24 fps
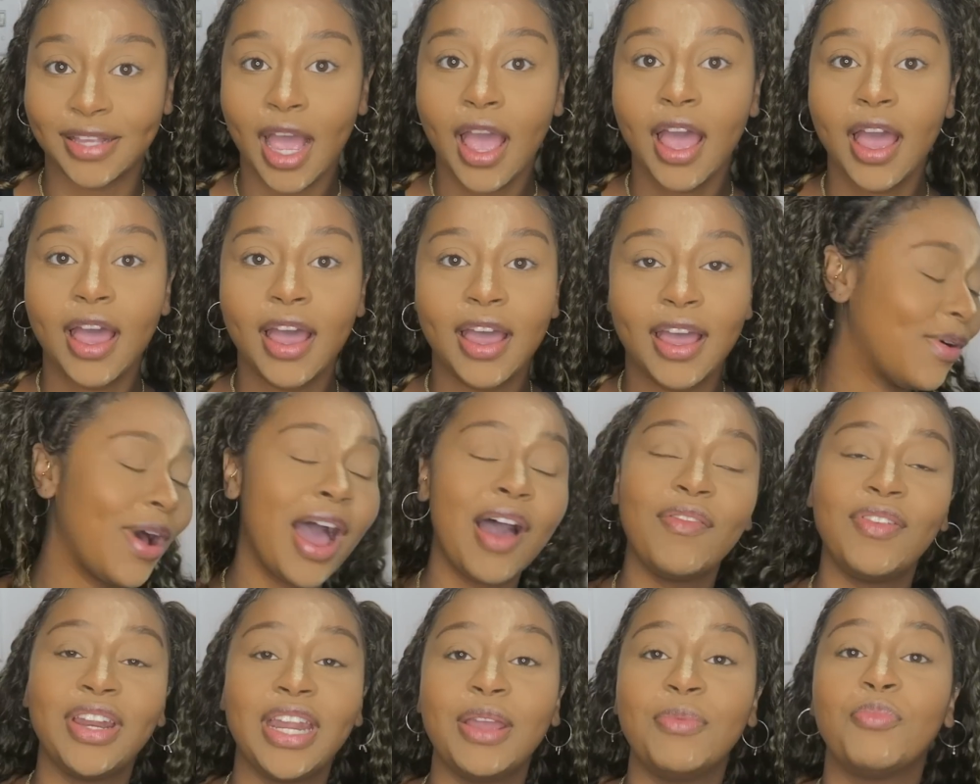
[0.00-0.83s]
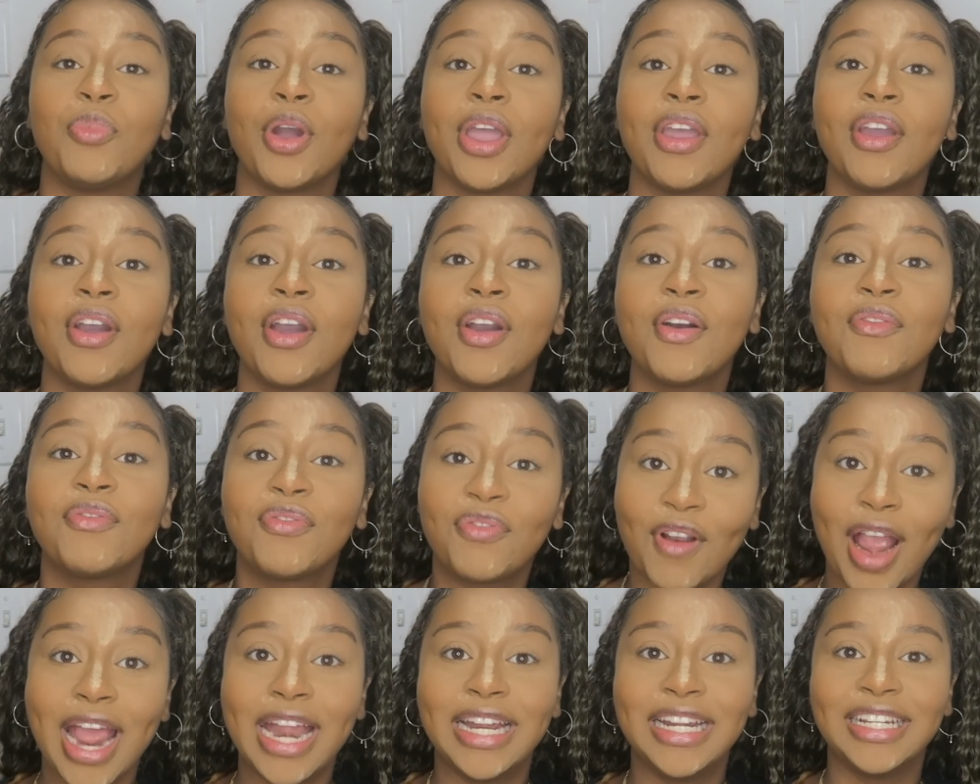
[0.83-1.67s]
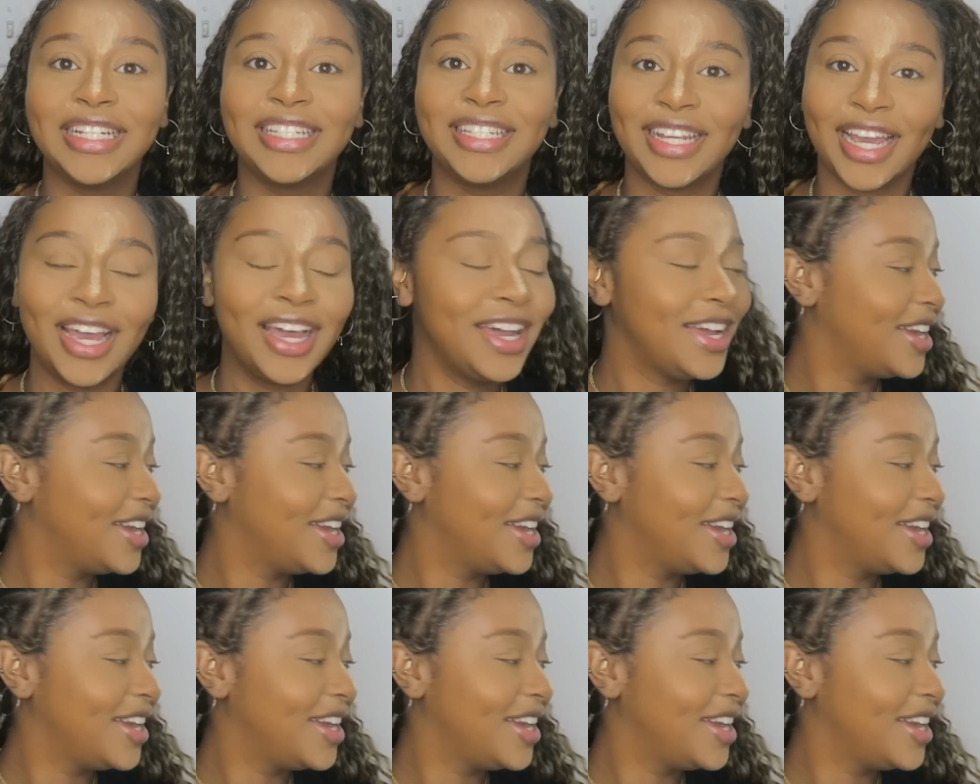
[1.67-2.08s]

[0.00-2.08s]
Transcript: I don't have any boyfriend.